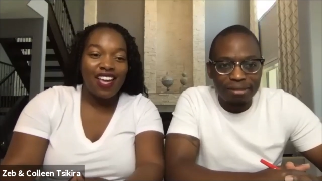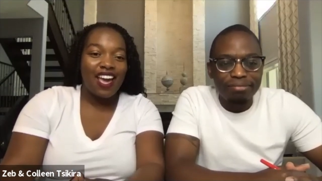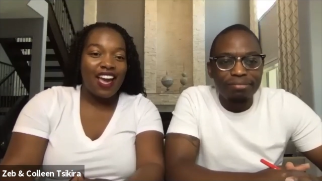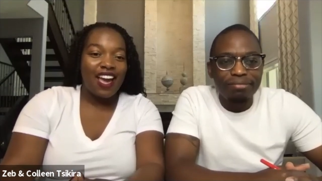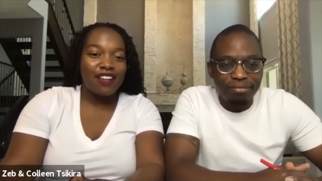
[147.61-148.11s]

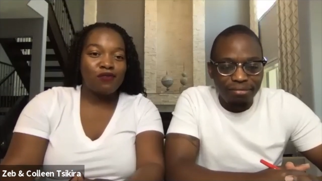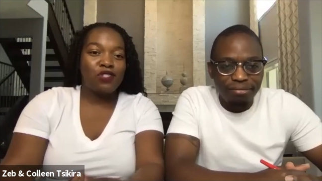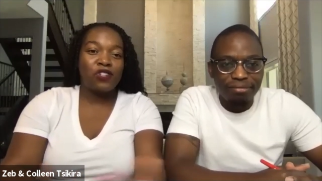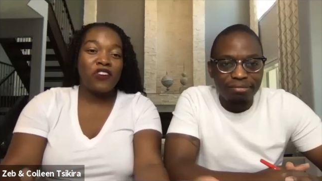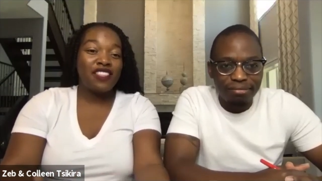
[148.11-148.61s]
Speaker 1: And
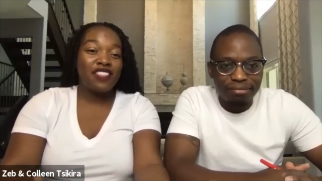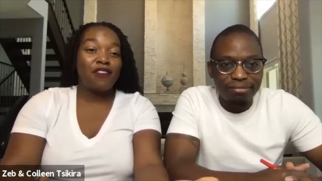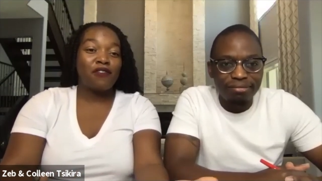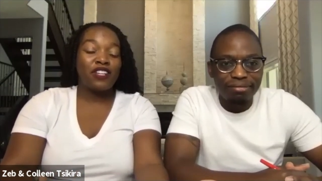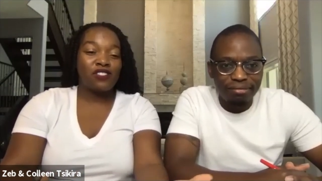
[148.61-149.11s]
during that
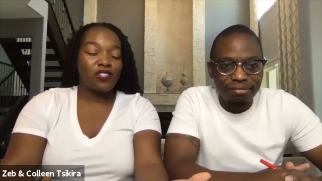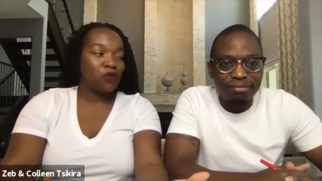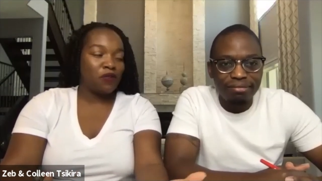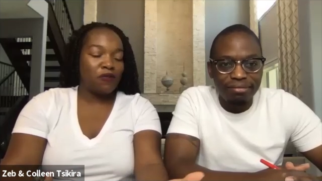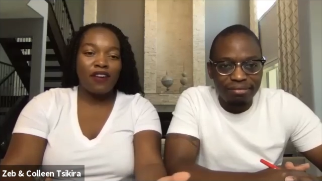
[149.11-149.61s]
research,
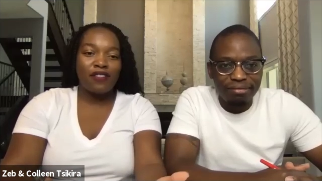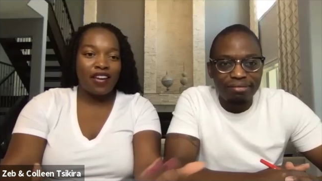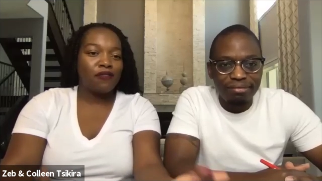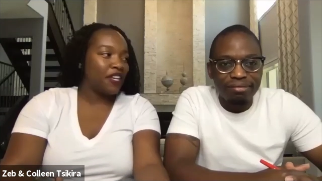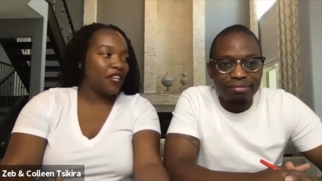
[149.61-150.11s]
we found
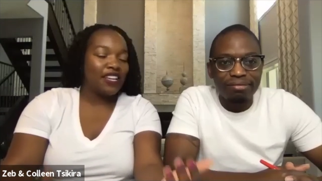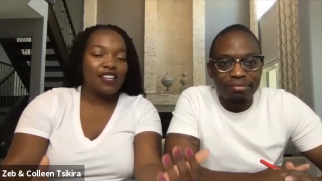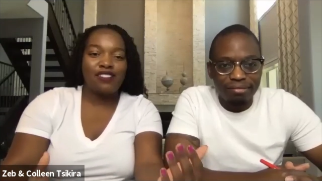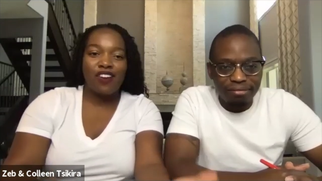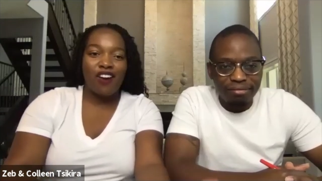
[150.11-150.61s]
that
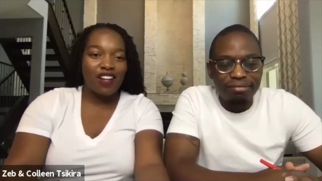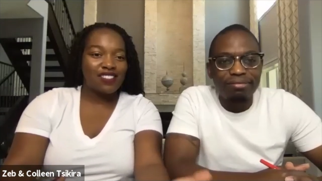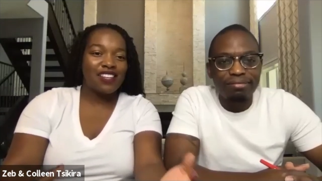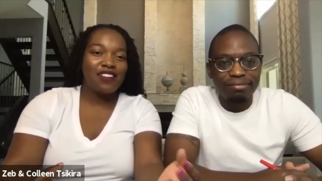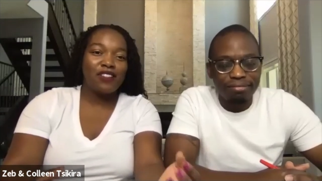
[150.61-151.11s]
Phoenix,
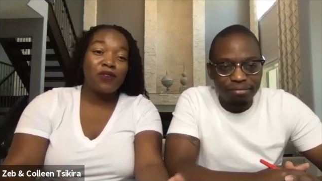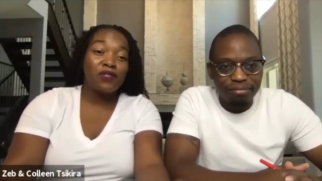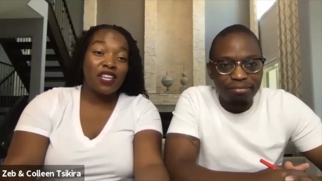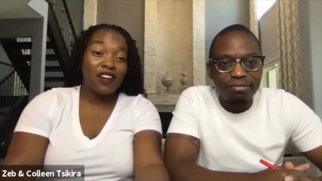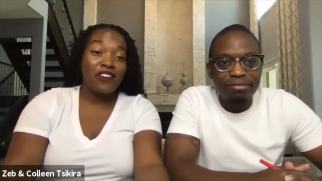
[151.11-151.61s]
Scottsdale, those
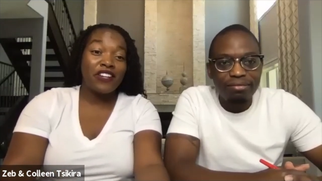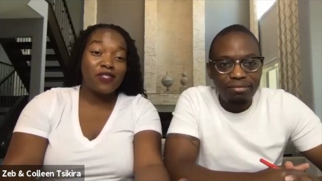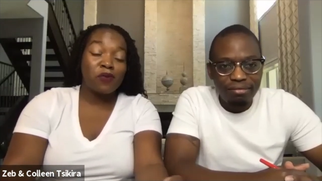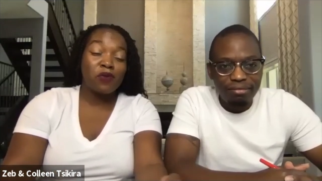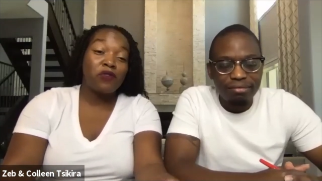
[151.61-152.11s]

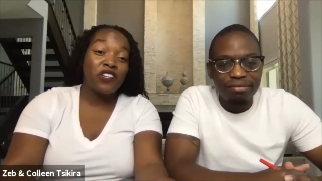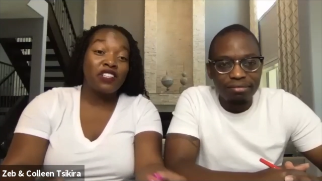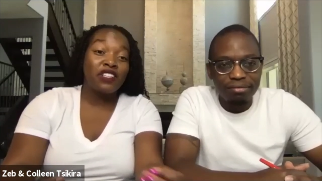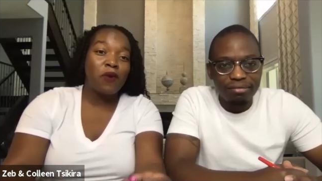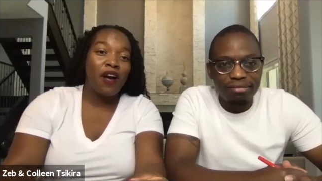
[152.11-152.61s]
areas were
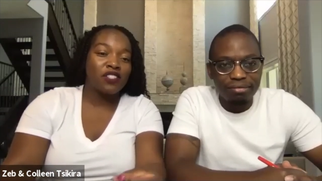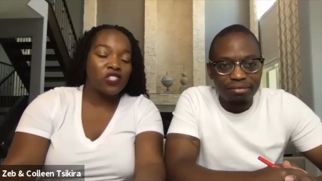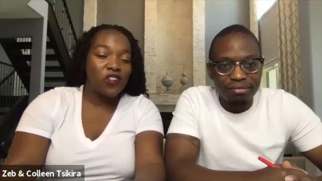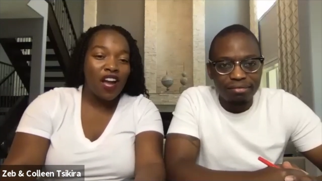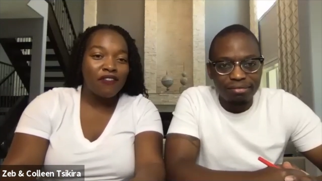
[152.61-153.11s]
really well
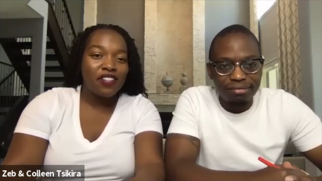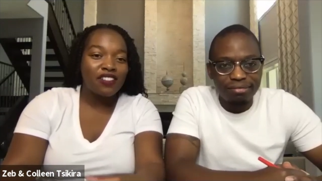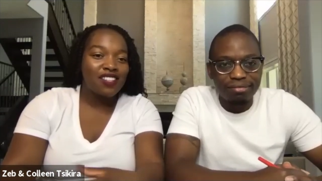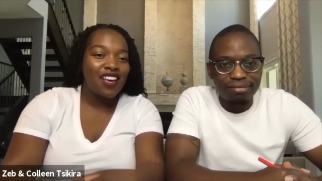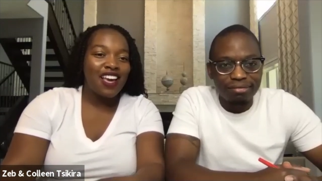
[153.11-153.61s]

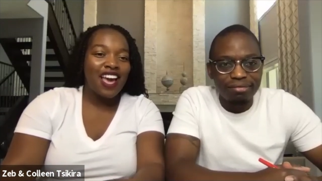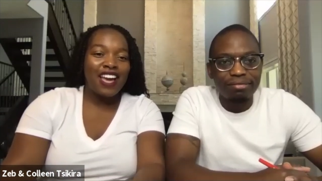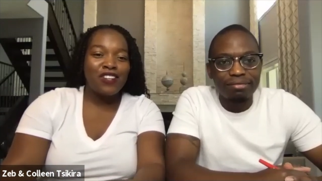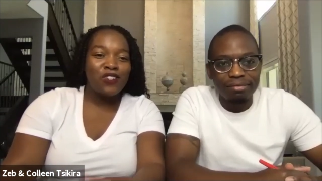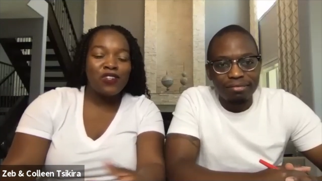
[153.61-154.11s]
traveled.
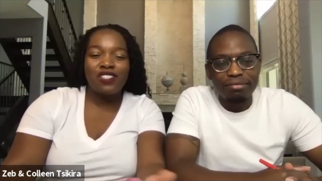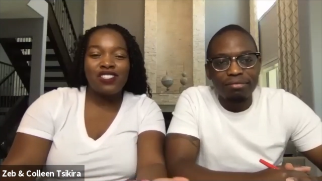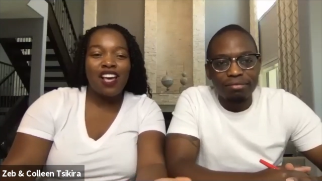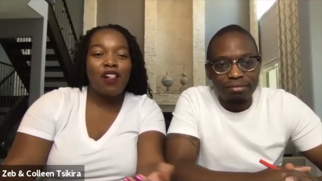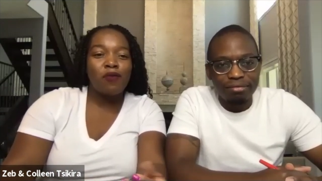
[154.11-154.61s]
And you could
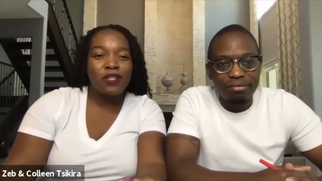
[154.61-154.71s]
tell when